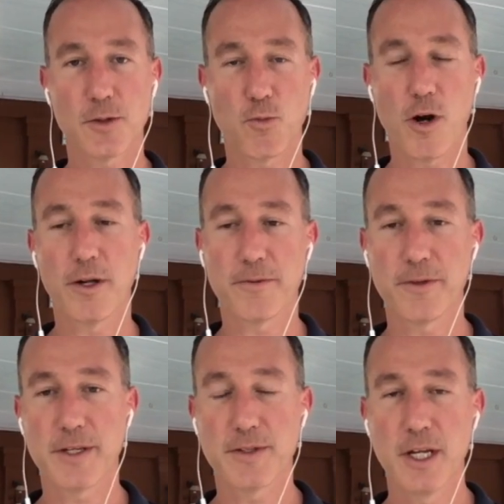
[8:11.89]
and wallet
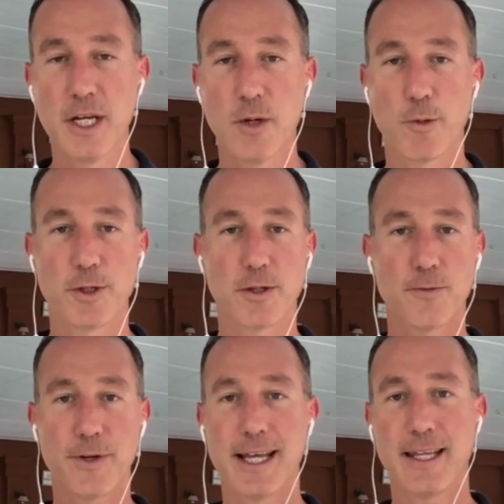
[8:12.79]
fees, which you can
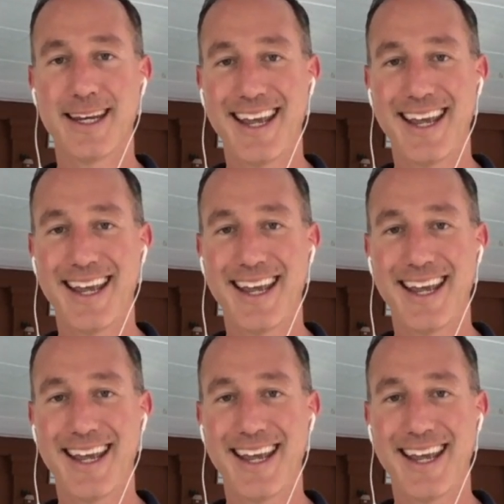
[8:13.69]
find in